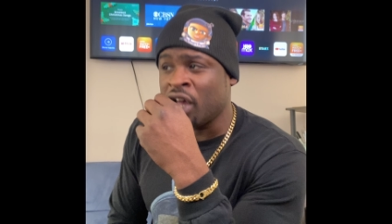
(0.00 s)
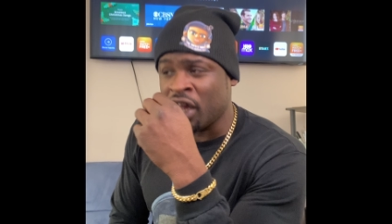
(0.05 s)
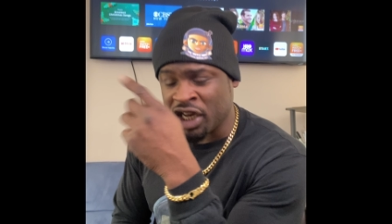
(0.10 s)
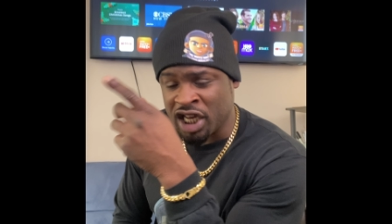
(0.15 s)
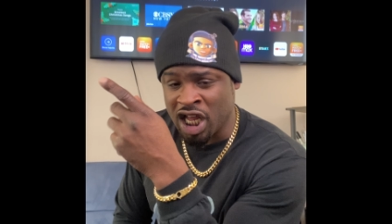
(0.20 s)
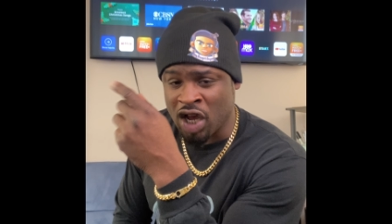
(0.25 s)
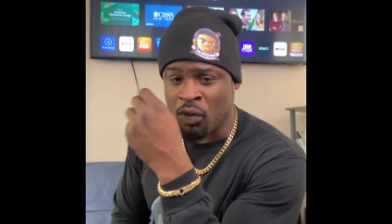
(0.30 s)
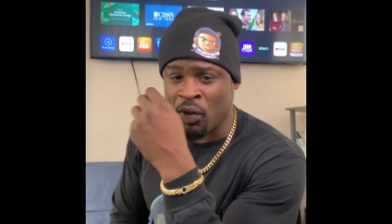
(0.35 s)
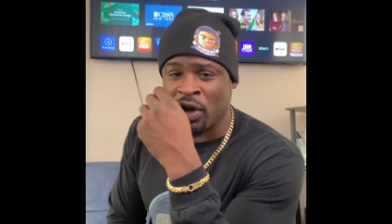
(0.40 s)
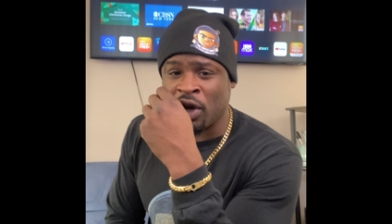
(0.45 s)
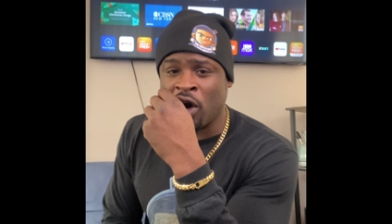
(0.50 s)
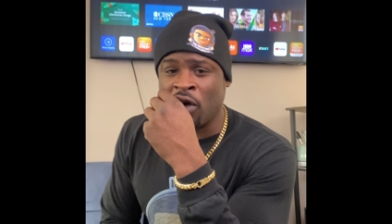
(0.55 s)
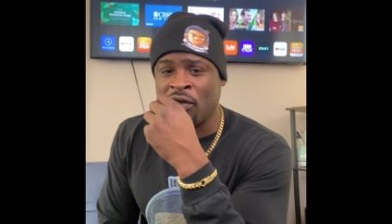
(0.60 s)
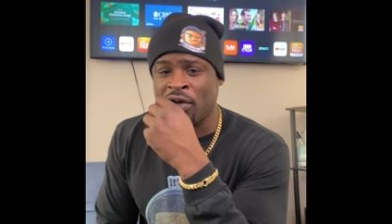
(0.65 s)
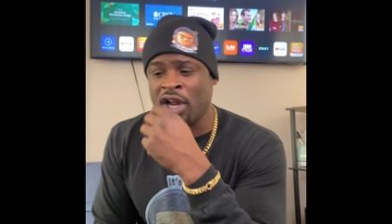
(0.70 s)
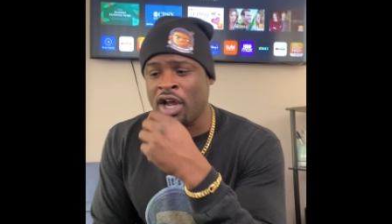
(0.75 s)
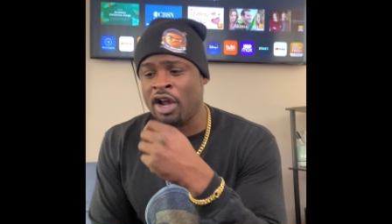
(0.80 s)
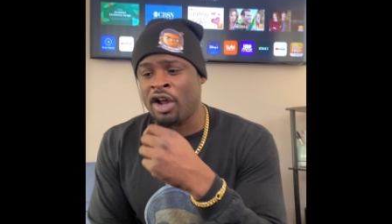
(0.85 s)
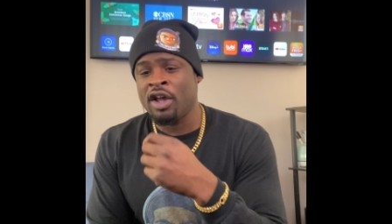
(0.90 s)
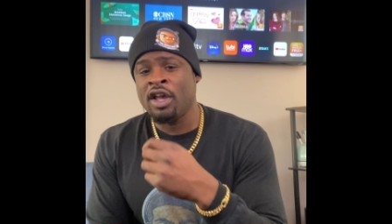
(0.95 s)
Then you went over
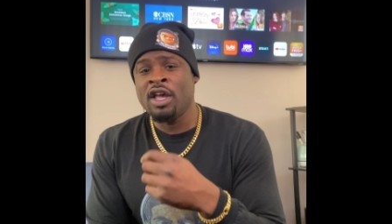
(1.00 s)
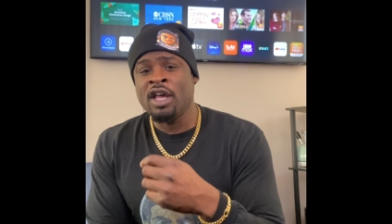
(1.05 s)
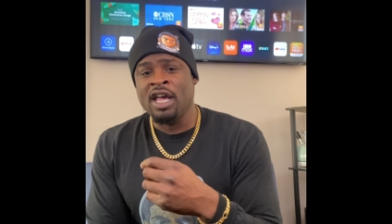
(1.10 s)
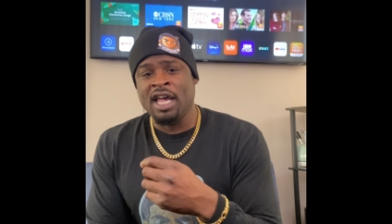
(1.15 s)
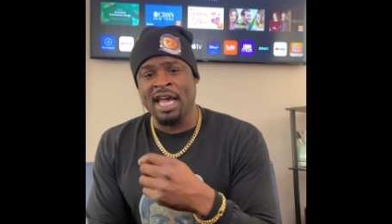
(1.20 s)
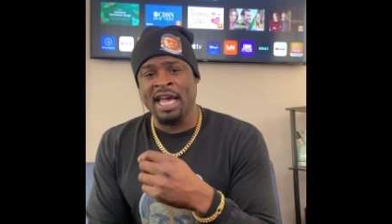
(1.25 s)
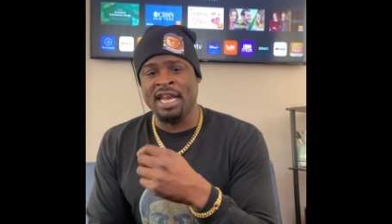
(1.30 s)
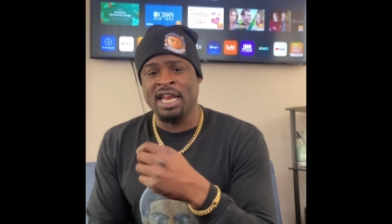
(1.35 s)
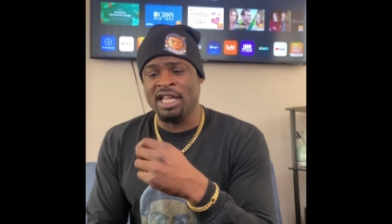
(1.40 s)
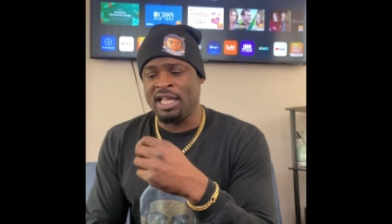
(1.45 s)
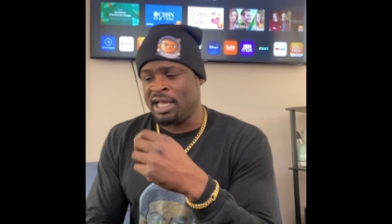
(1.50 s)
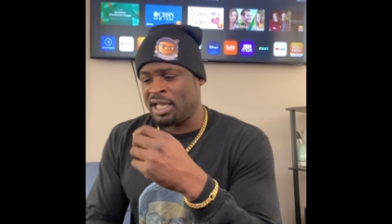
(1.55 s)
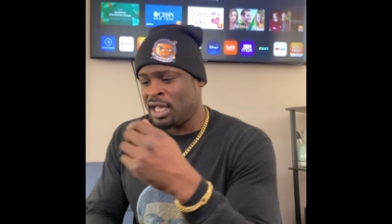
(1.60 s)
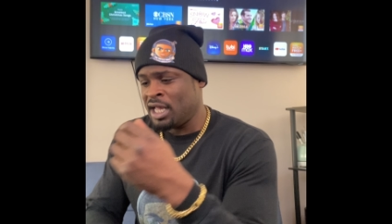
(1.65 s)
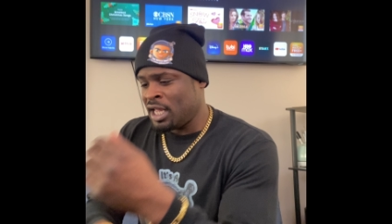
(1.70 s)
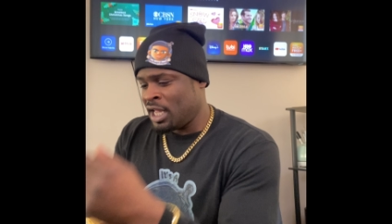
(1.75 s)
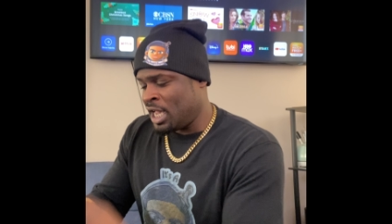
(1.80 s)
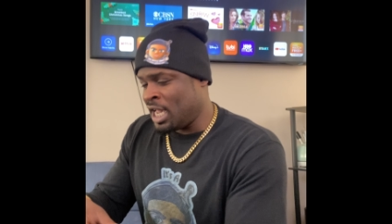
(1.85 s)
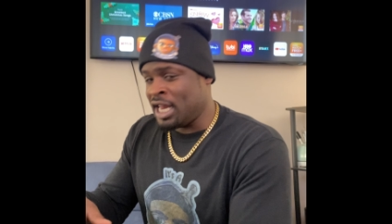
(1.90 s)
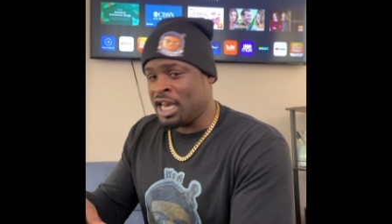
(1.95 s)
there, and then you,
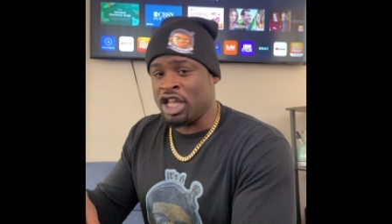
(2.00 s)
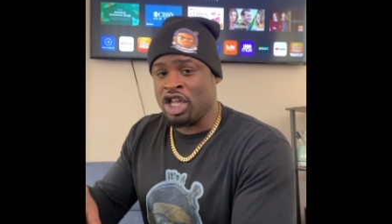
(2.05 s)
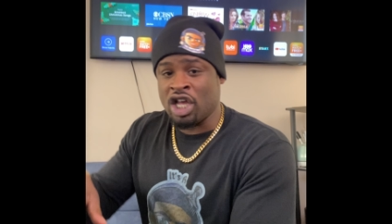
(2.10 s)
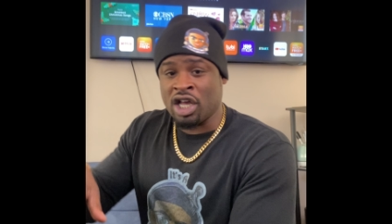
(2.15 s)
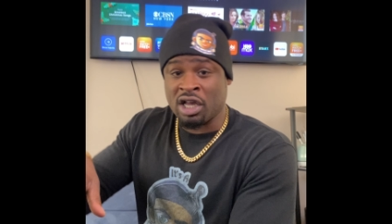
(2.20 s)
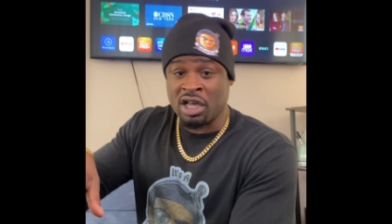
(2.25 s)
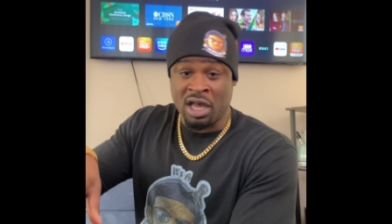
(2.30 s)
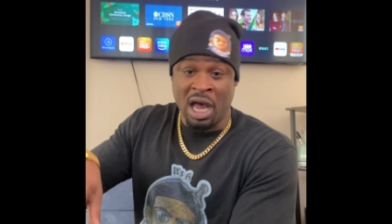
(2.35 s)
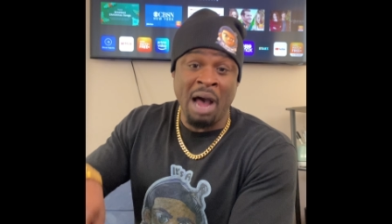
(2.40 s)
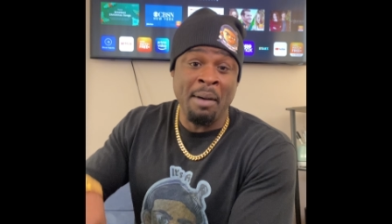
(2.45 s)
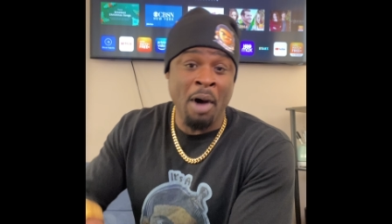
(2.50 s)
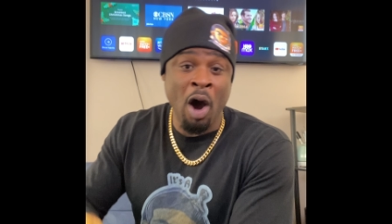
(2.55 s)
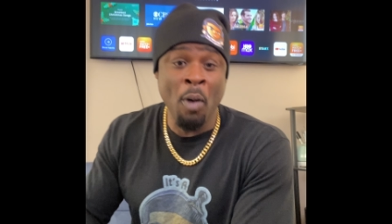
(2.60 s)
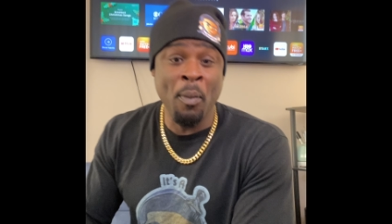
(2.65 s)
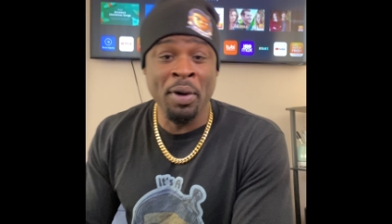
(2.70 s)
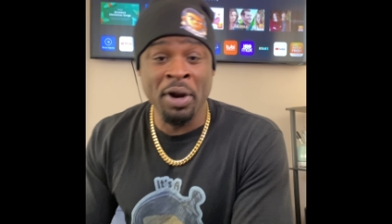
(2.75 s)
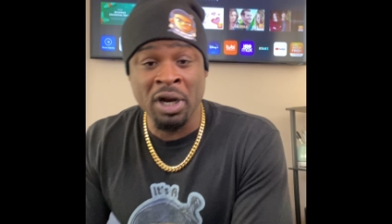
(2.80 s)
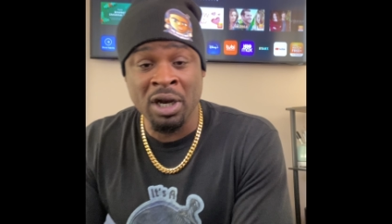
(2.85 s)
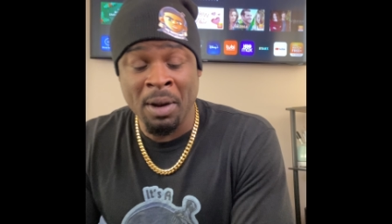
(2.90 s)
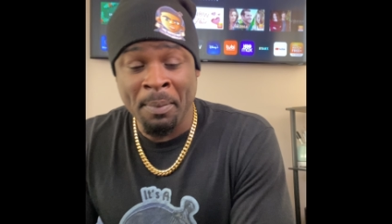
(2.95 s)
and then you, I'm
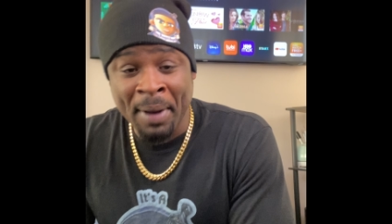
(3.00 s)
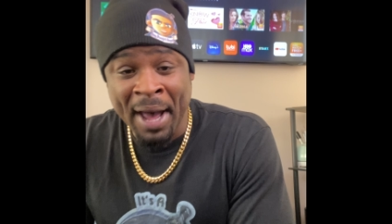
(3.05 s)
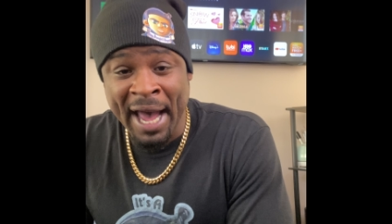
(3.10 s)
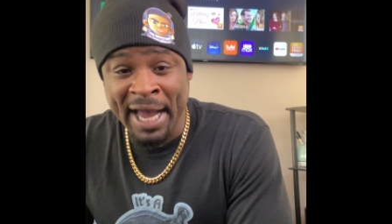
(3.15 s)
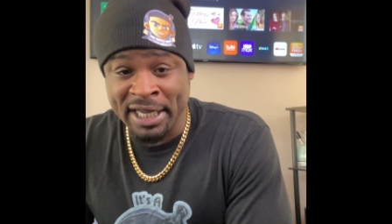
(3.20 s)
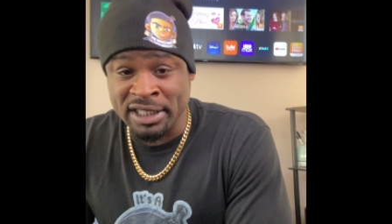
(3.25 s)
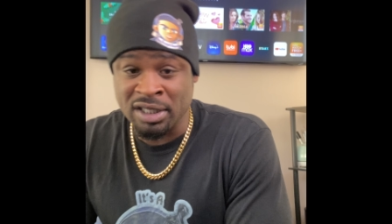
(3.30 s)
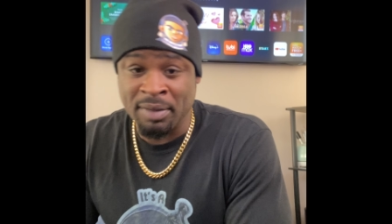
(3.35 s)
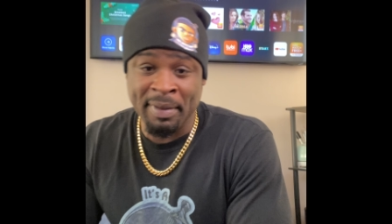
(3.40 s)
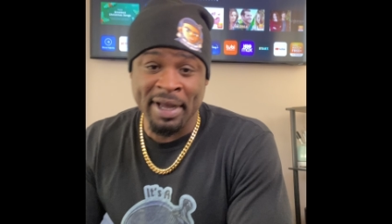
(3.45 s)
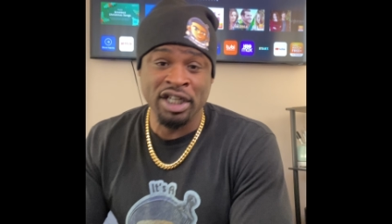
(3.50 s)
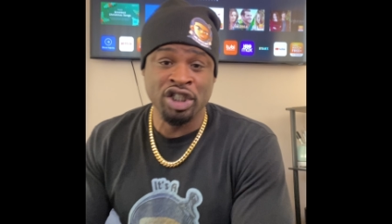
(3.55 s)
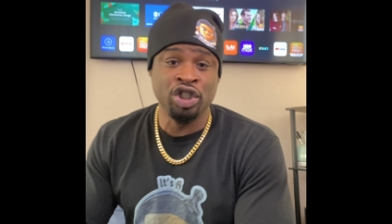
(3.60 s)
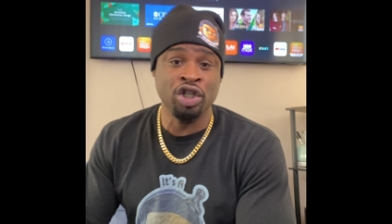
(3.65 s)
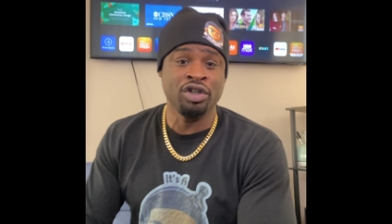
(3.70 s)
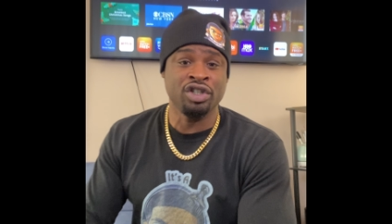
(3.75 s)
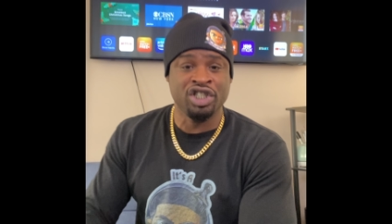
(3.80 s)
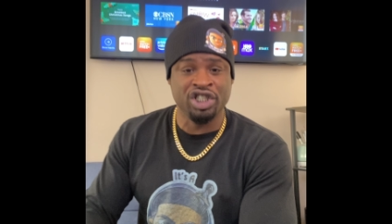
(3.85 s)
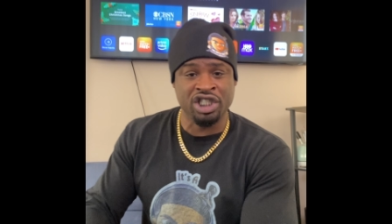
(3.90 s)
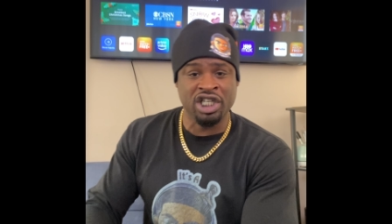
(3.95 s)
opening the package to make
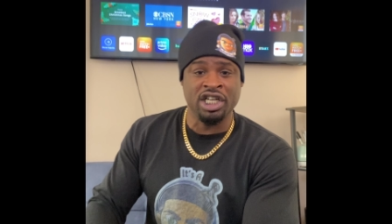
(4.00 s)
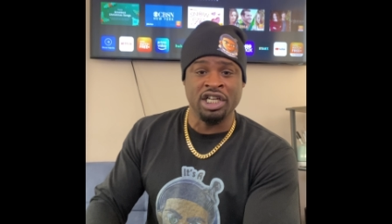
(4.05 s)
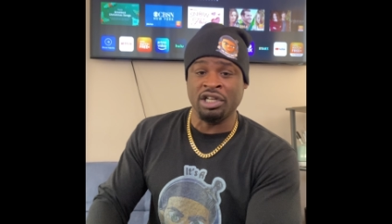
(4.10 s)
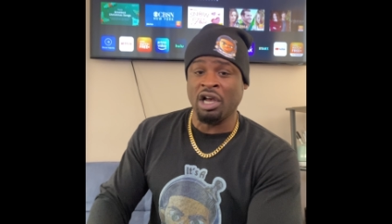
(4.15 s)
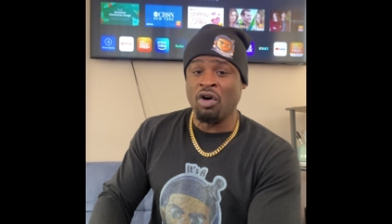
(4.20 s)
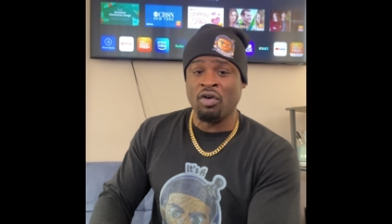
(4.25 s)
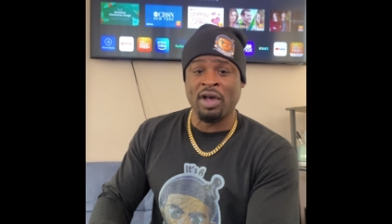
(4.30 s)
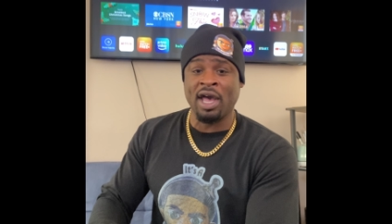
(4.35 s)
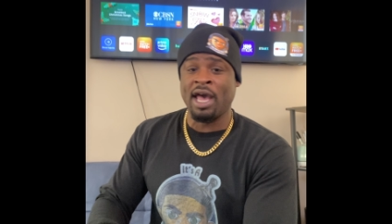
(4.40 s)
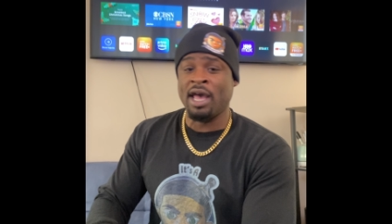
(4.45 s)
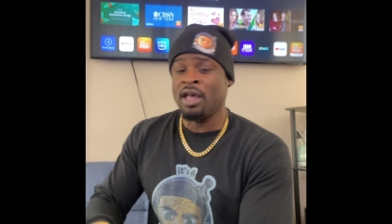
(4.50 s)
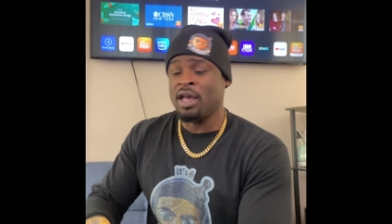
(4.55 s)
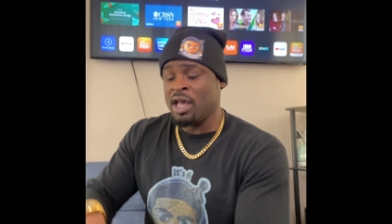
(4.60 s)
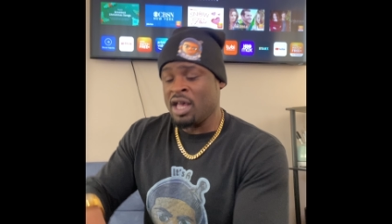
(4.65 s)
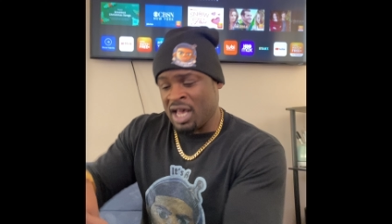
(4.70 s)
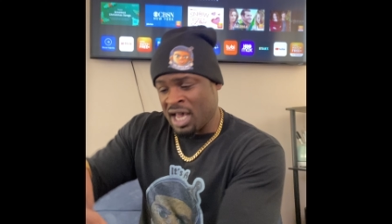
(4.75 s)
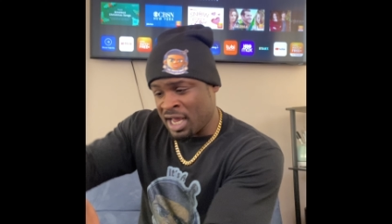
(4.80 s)
sure it's cheese. Okay.